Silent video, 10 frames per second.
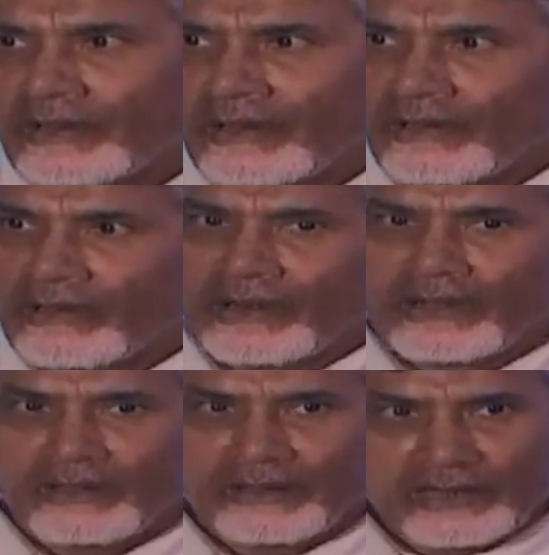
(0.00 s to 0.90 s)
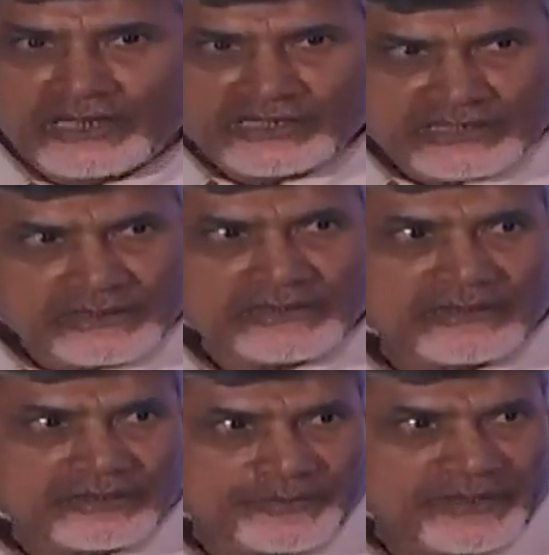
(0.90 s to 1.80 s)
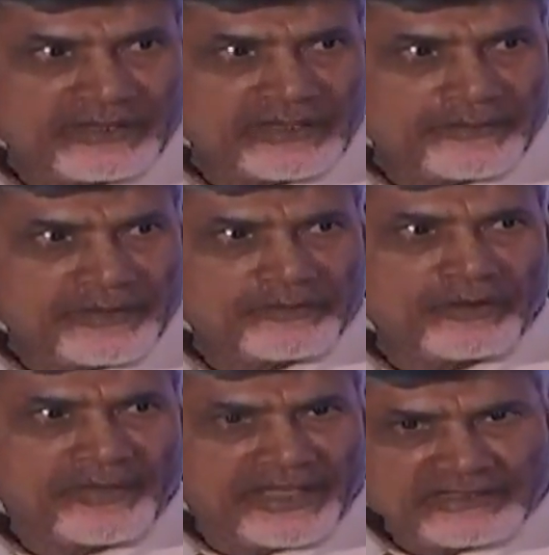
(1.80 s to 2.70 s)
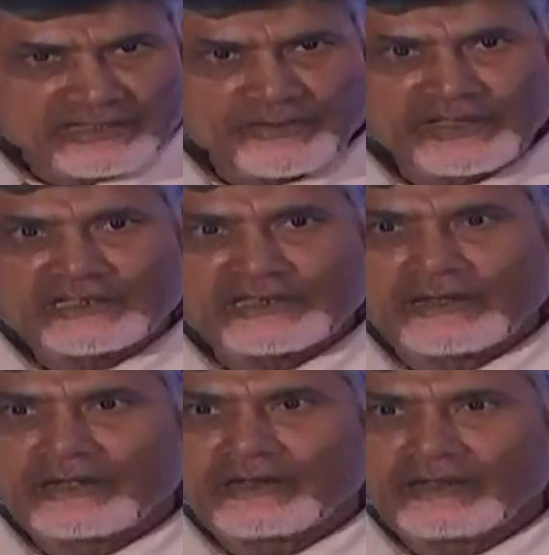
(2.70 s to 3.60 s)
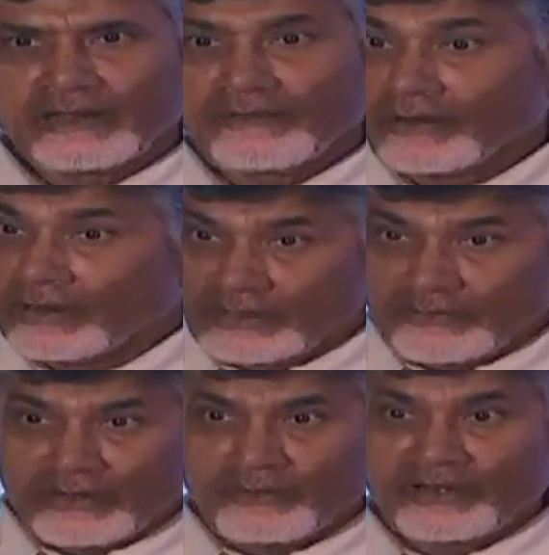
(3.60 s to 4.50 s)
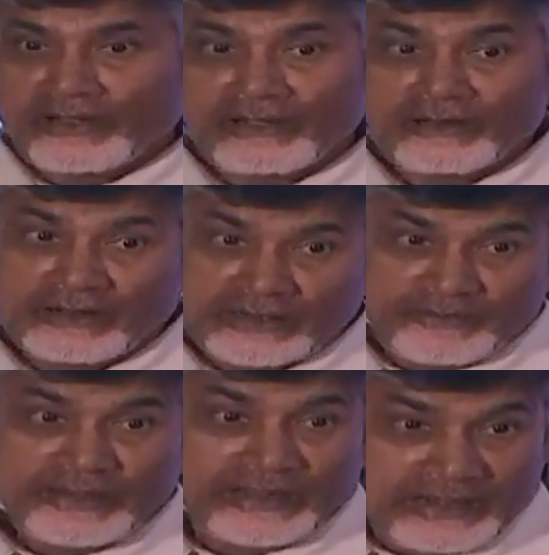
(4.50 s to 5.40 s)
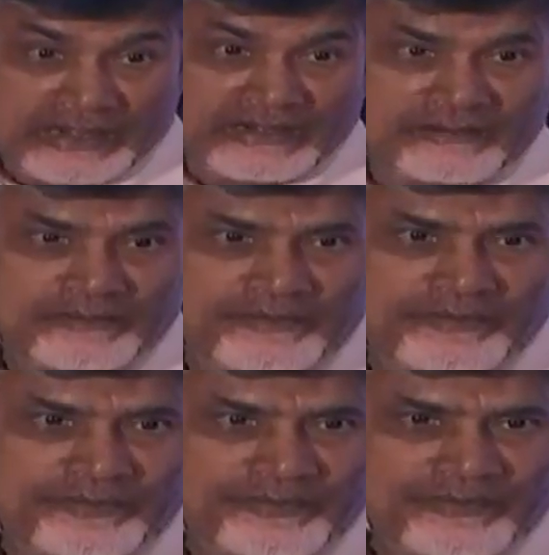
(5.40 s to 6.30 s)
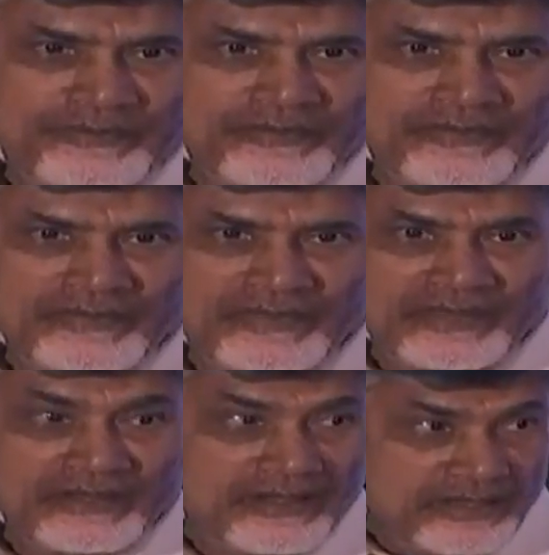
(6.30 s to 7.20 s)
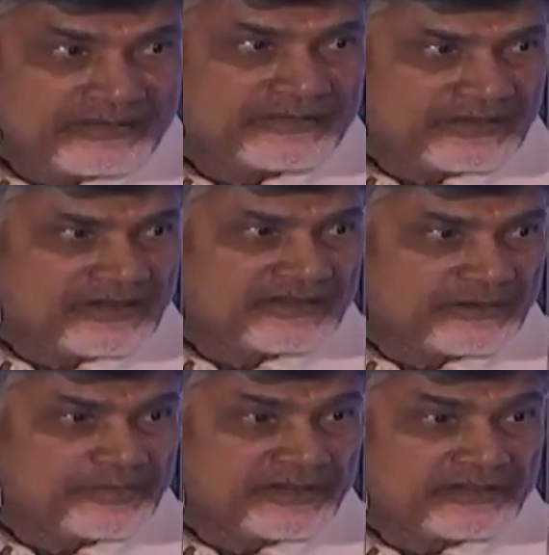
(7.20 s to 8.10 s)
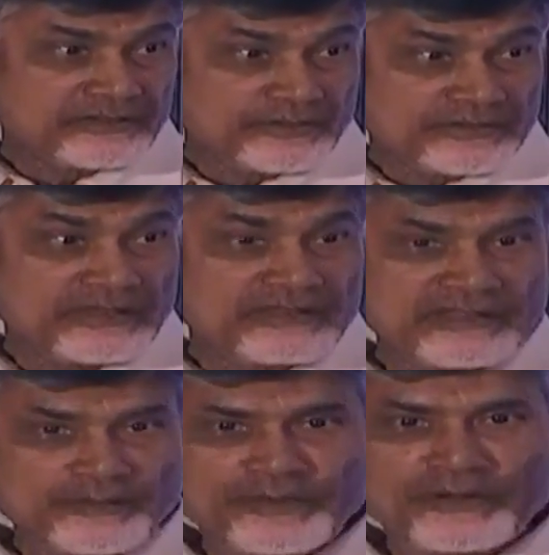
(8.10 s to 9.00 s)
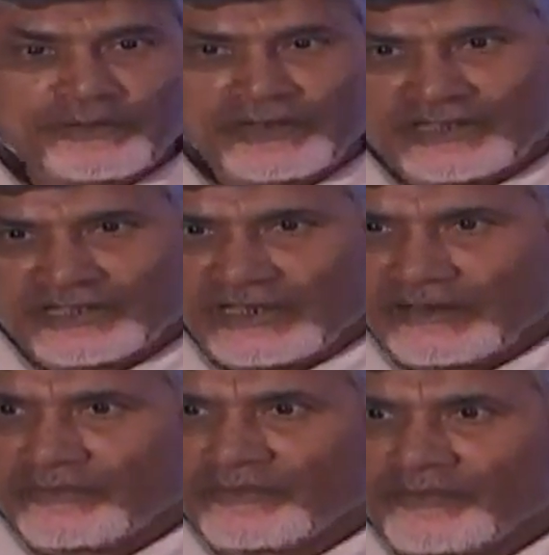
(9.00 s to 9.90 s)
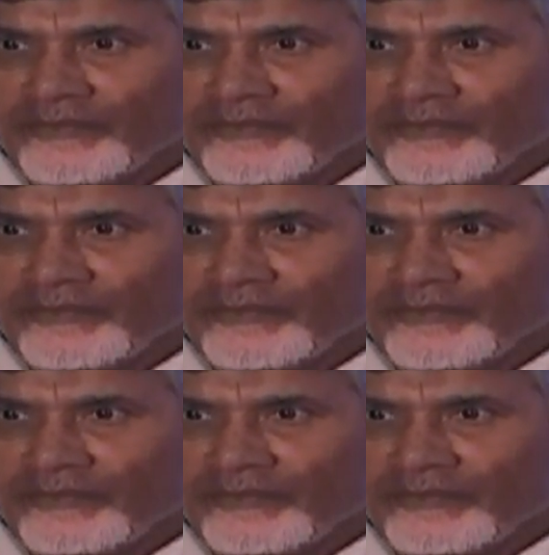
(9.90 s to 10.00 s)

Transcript: non-English speaking people maximum extent, even not even America, not even England India is the country because of size of population.